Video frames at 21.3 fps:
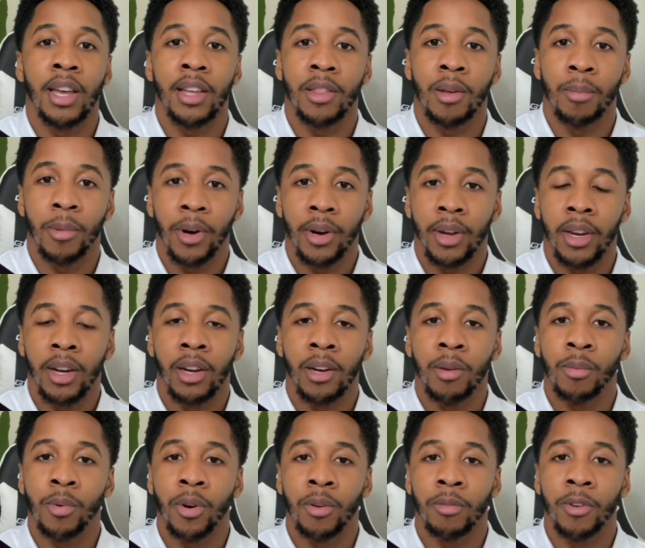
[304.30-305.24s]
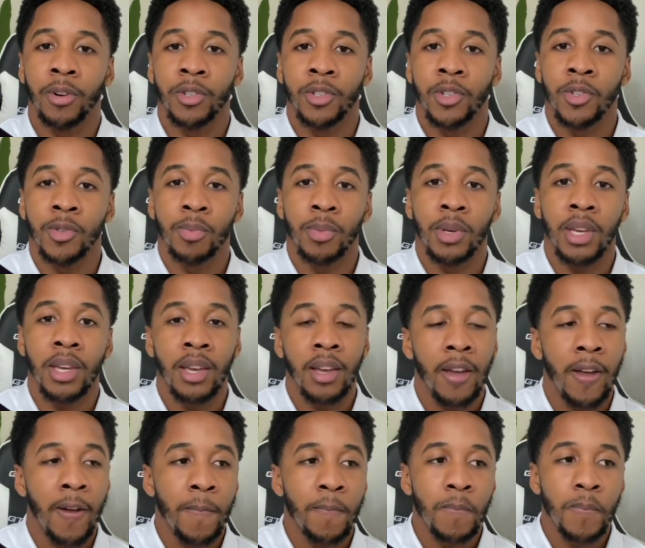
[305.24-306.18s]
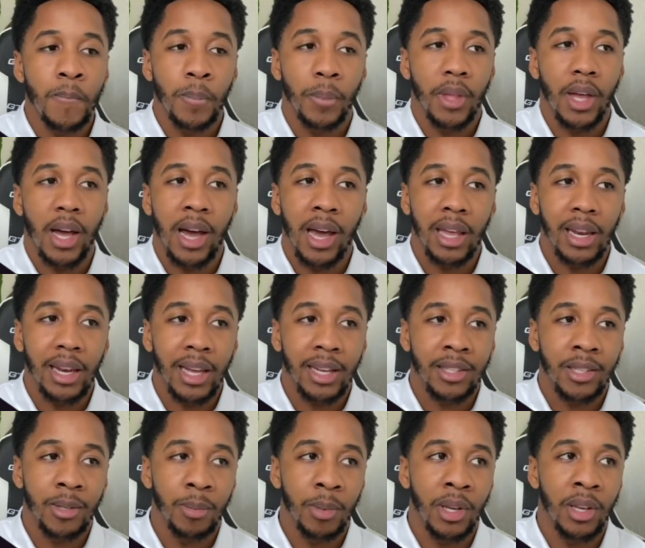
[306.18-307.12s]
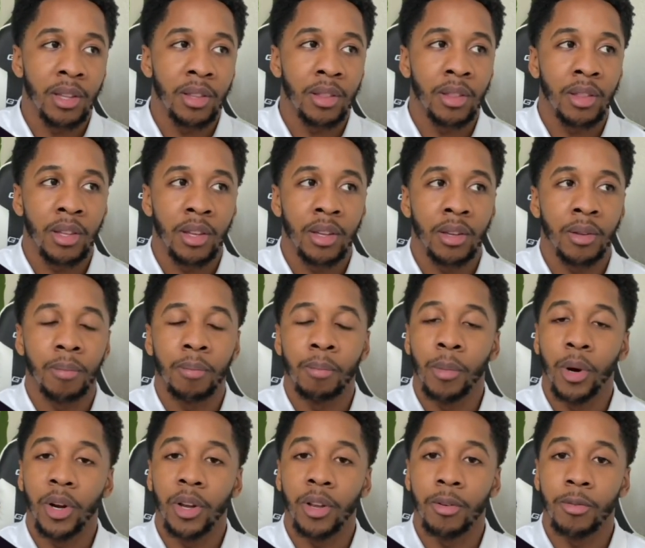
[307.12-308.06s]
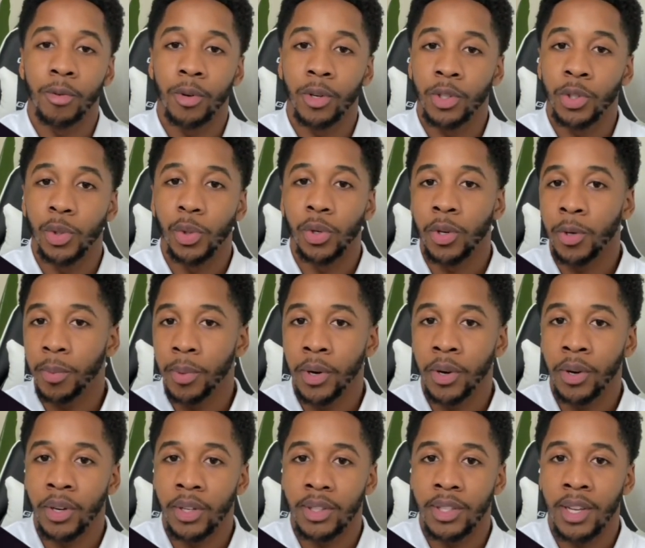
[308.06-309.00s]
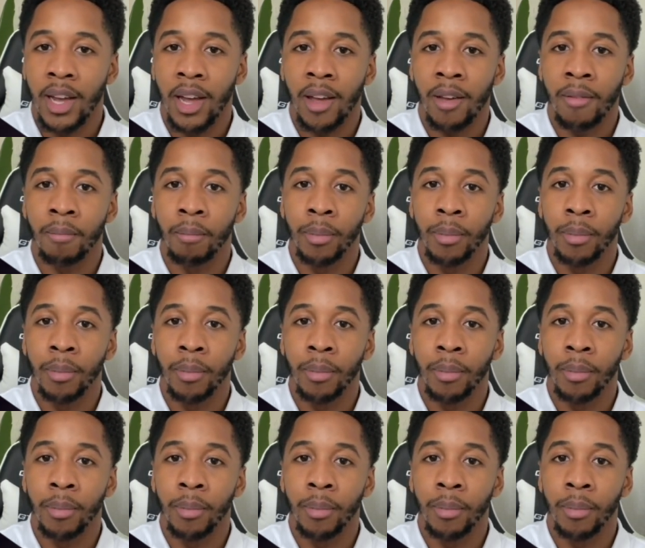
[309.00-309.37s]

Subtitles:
the market anymore, versus me. I like to be in the market for a shorter period of time,